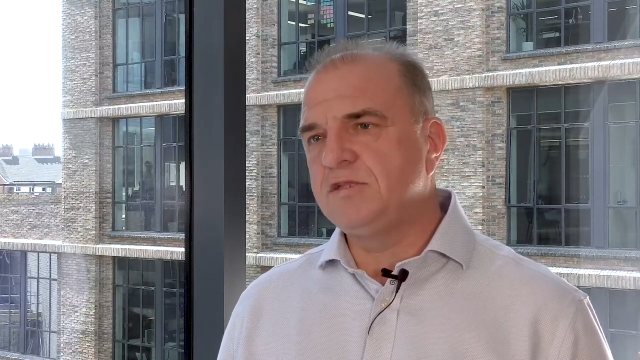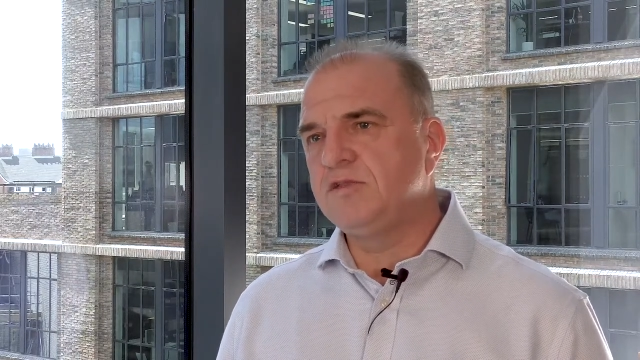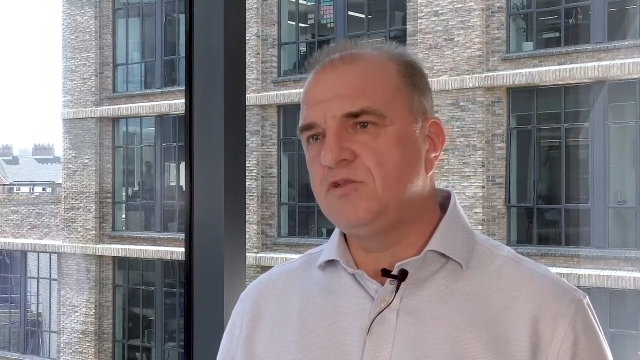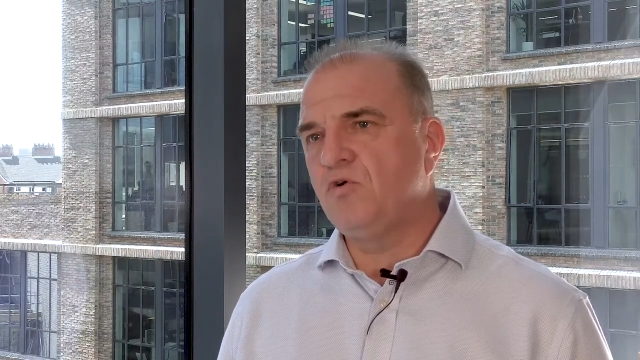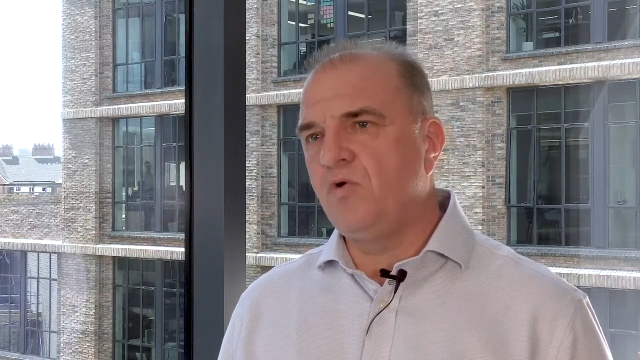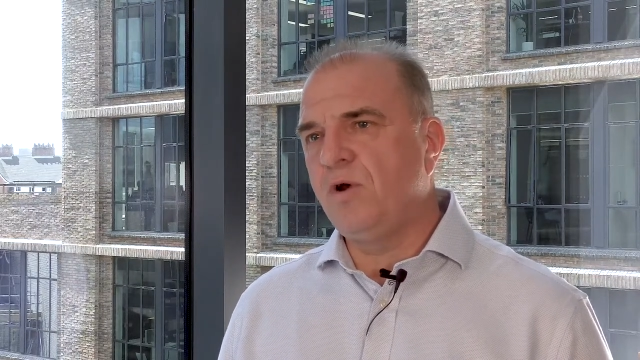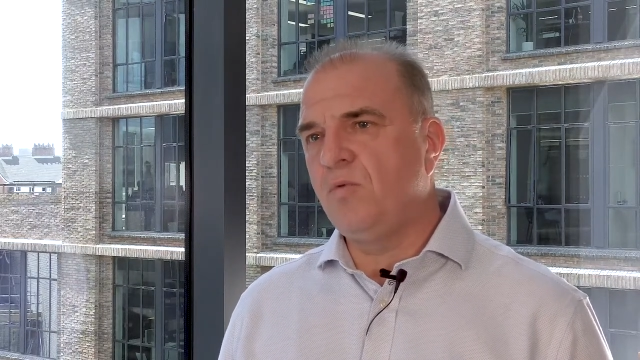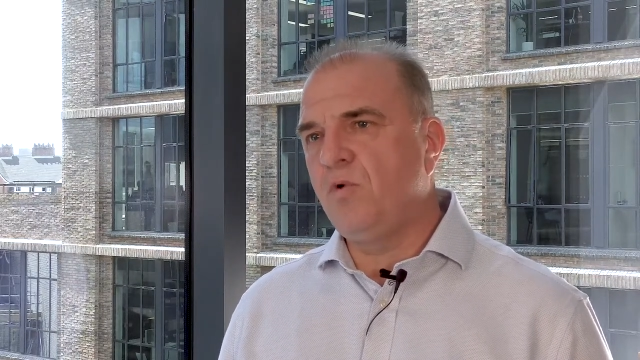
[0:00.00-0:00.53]
is
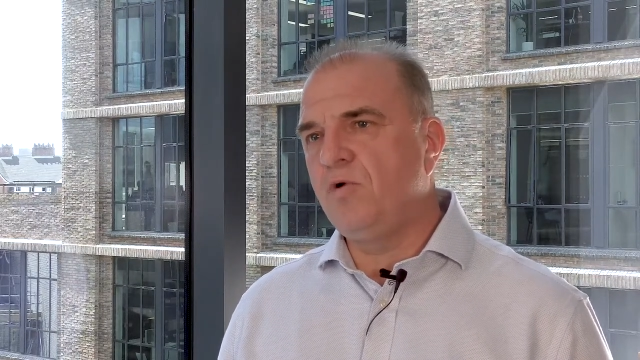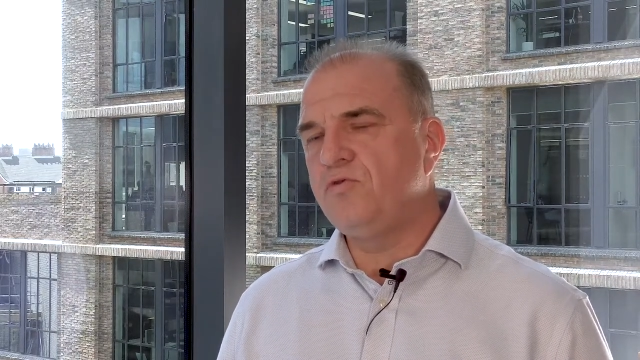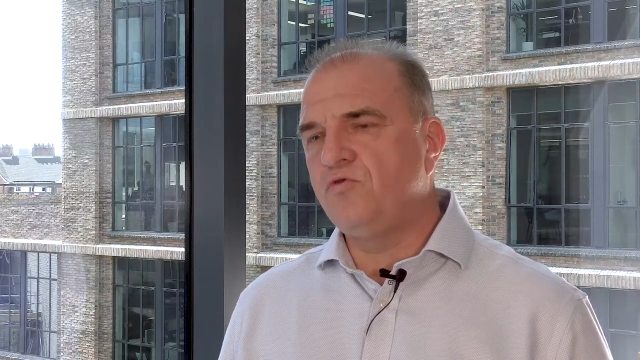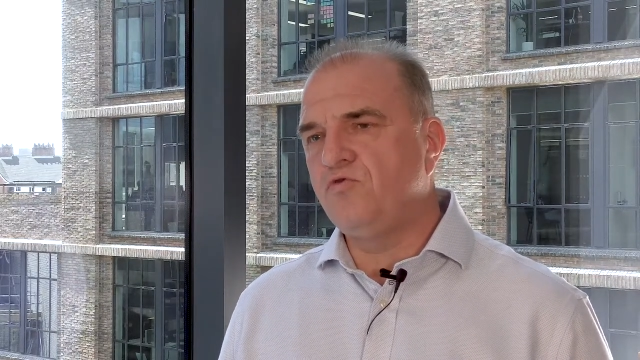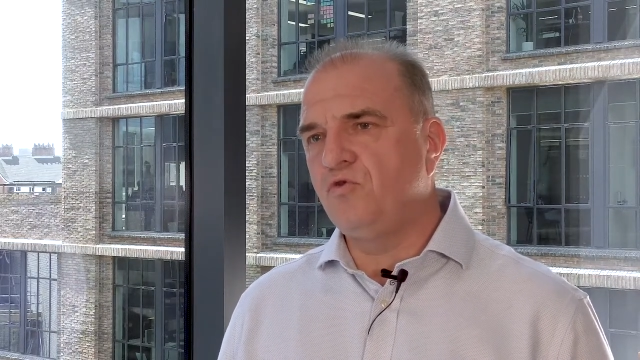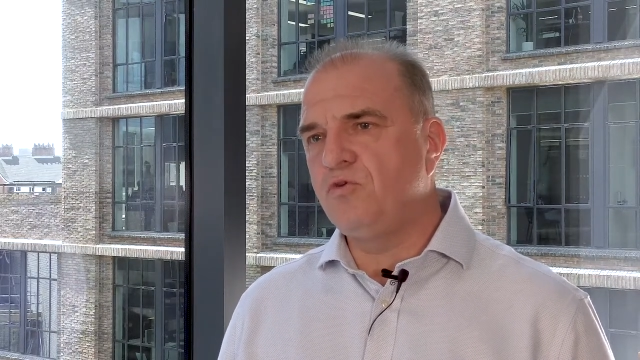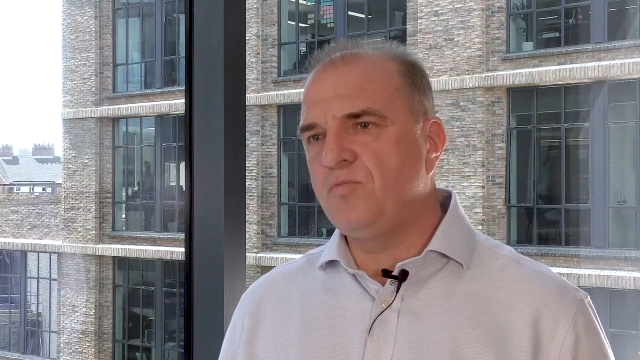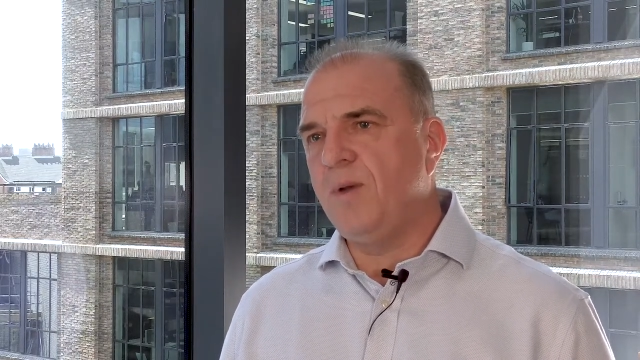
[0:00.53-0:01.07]
going, what the
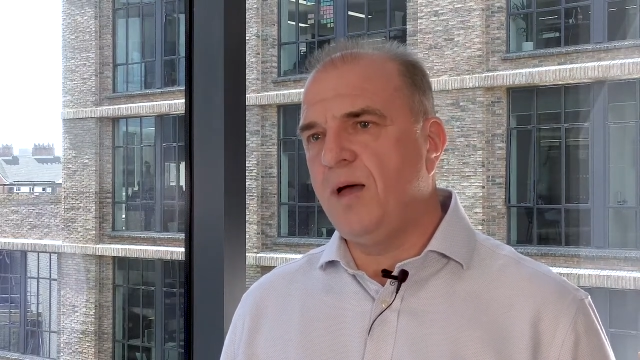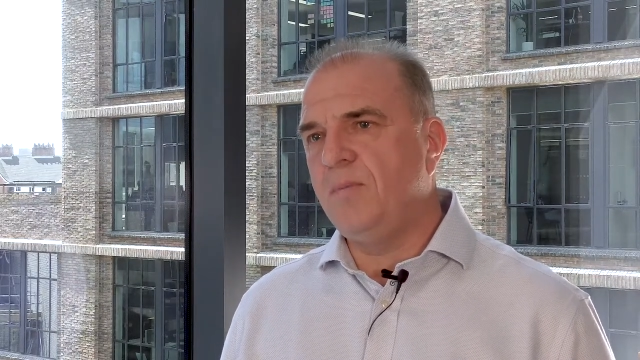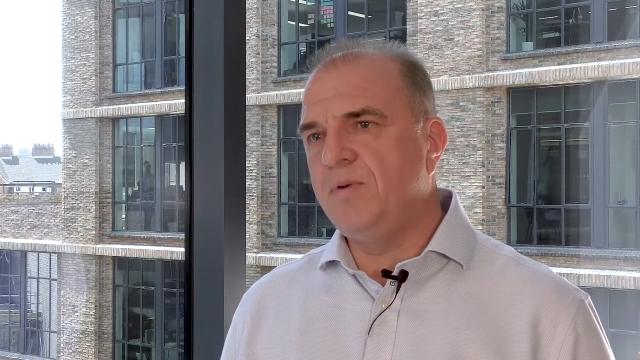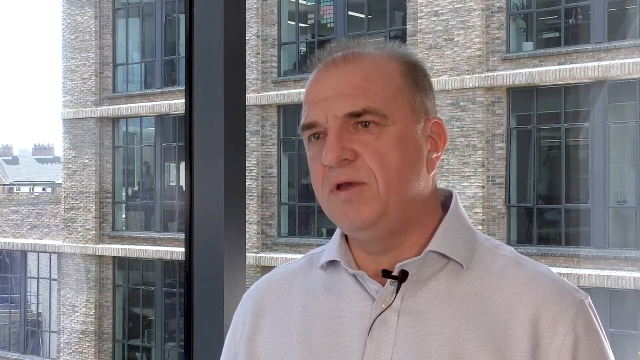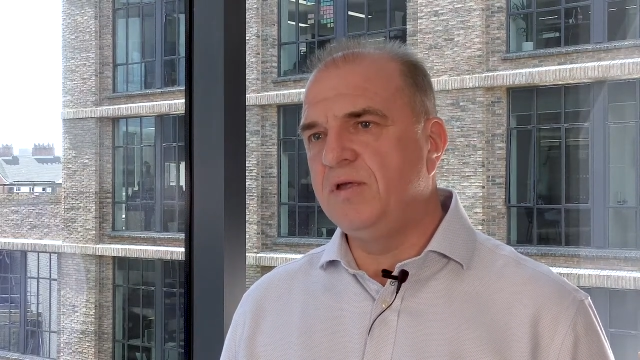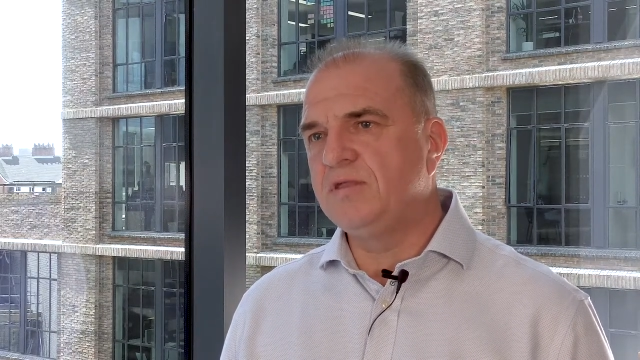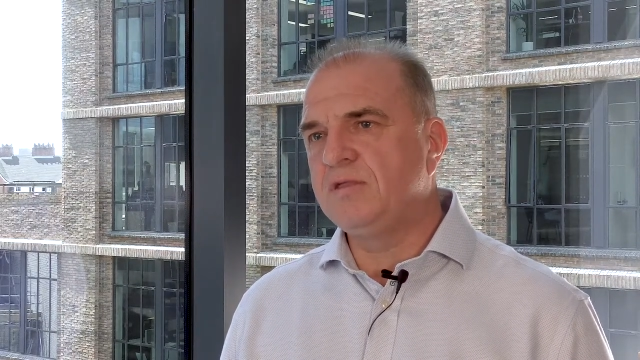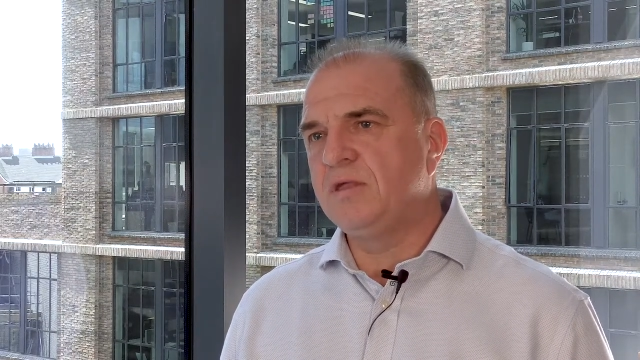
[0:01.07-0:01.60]
roadmap
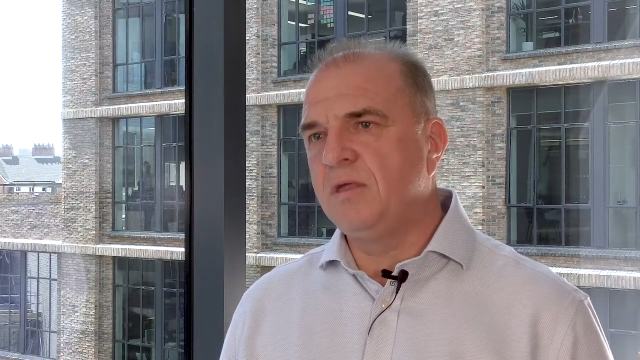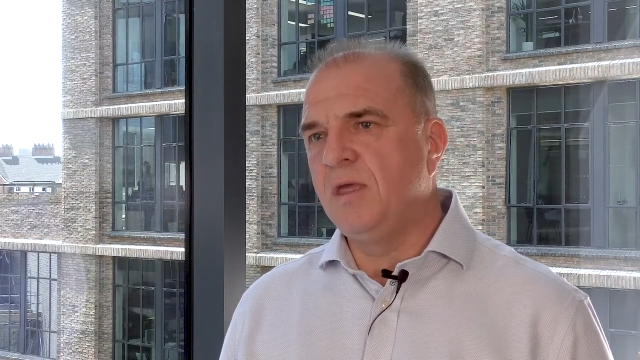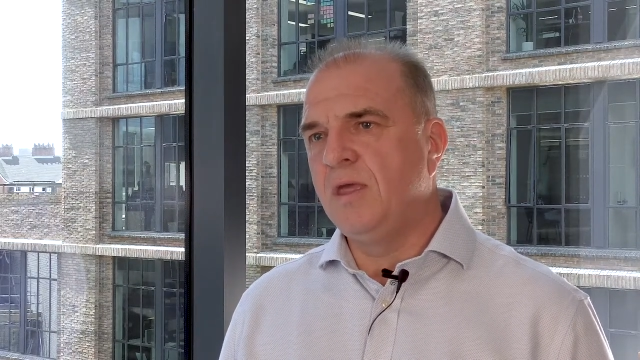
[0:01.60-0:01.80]
is,